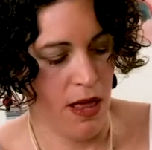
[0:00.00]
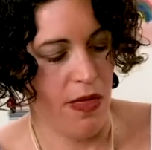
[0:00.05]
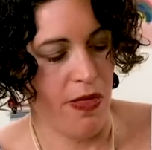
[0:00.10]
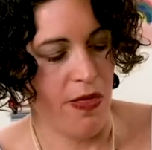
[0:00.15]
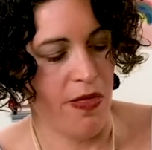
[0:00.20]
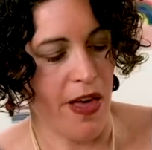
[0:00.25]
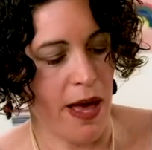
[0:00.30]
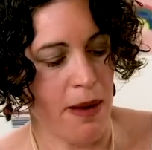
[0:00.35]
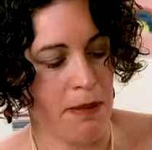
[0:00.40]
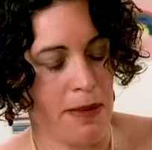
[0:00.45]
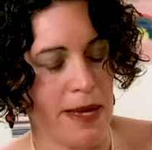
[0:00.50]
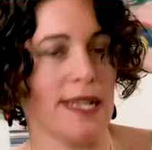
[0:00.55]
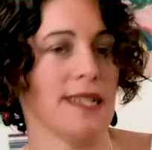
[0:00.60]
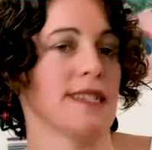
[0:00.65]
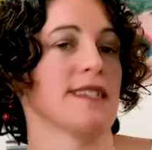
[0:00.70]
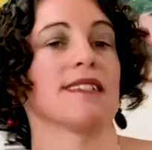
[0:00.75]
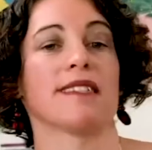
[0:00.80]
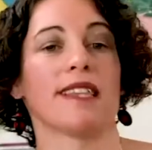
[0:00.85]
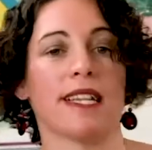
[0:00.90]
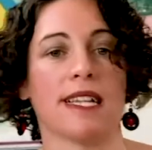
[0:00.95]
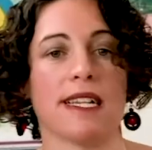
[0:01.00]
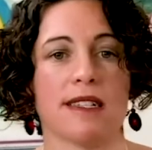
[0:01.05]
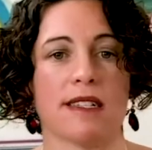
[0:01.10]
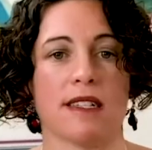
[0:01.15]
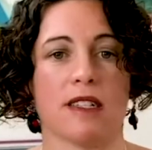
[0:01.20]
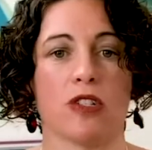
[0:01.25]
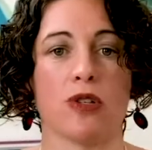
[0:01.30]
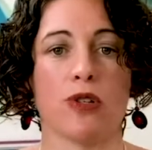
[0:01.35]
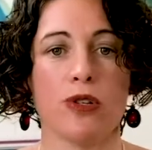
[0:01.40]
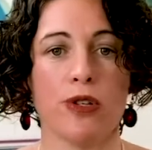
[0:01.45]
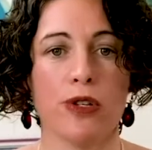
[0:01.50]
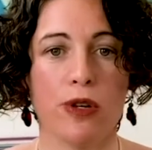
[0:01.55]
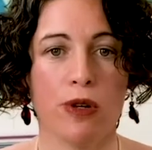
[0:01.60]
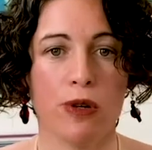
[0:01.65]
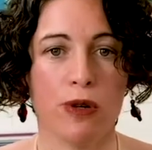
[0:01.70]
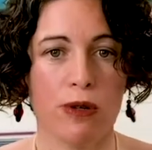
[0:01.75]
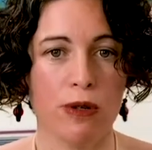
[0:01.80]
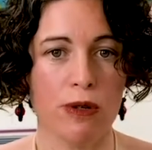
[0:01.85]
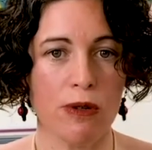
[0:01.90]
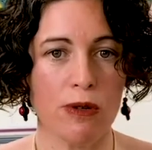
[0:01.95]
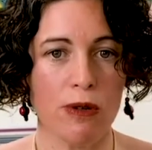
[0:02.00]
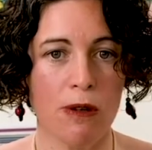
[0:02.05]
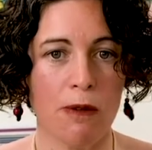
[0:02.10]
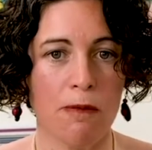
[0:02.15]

that means that it's too cool,